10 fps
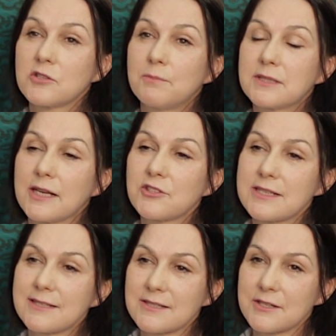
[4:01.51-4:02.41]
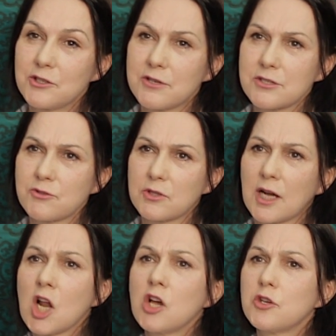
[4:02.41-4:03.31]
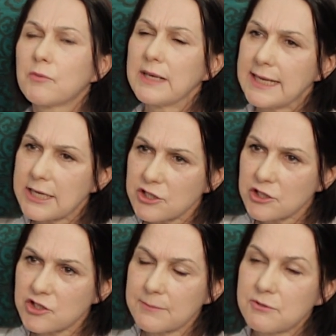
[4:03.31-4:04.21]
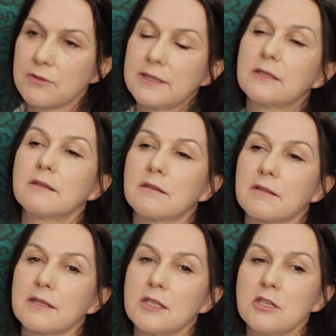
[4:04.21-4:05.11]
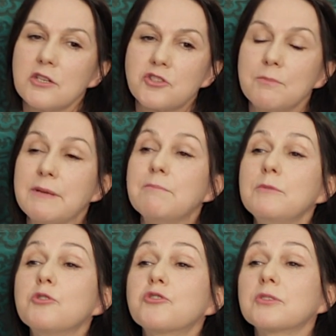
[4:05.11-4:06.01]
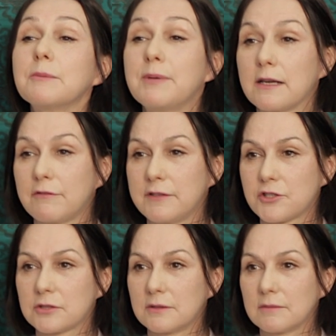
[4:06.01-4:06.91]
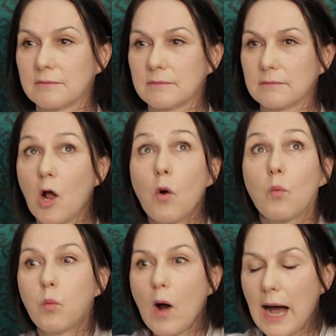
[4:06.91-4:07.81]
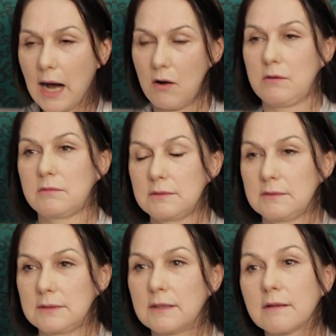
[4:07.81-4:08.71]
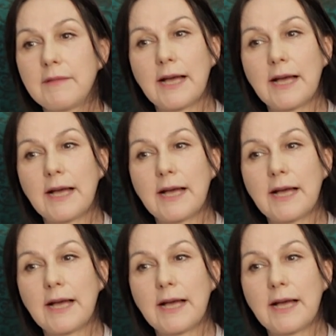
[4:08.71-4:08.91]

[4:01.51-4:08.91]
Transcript: So Patanjali says in the Yoga Sutra, your relationship to the earth should be mutually beneficial. Wow, mm.